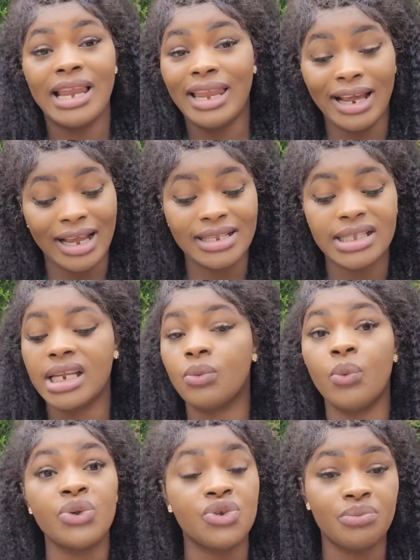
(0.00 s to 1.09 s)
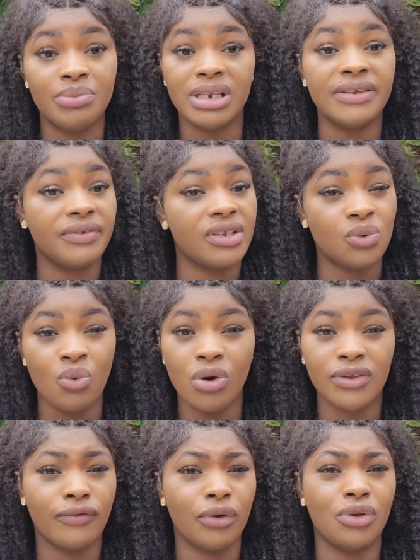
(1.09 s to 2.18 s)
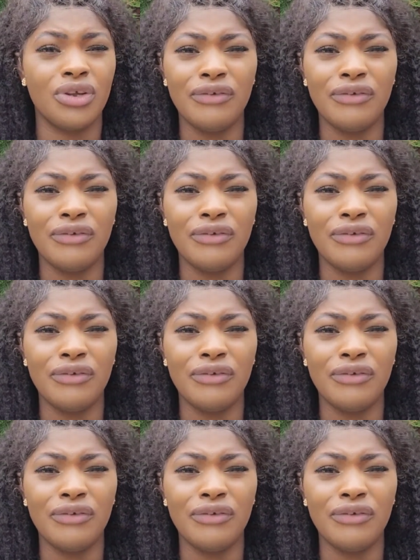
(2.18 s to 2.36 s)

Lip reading: Like I said, once you believe, it works for you.